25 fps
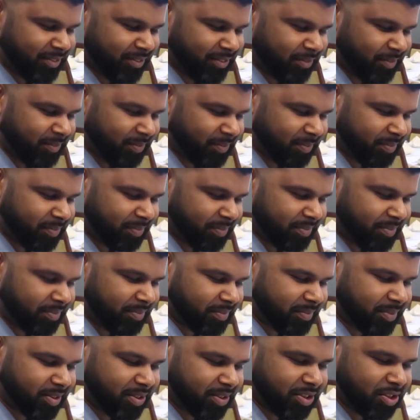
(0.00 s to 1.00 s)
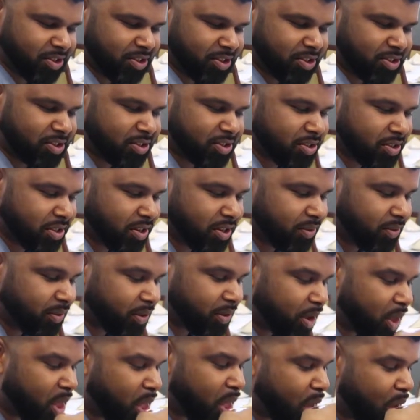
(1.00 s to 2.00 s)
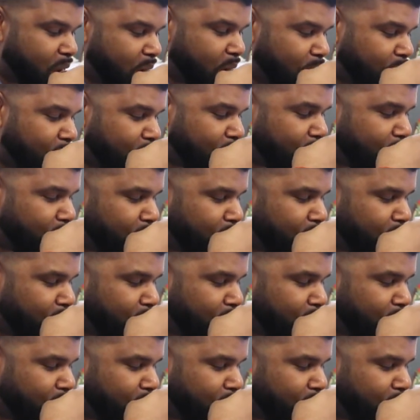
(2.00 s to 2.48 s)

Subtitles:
Down it, down it, down it.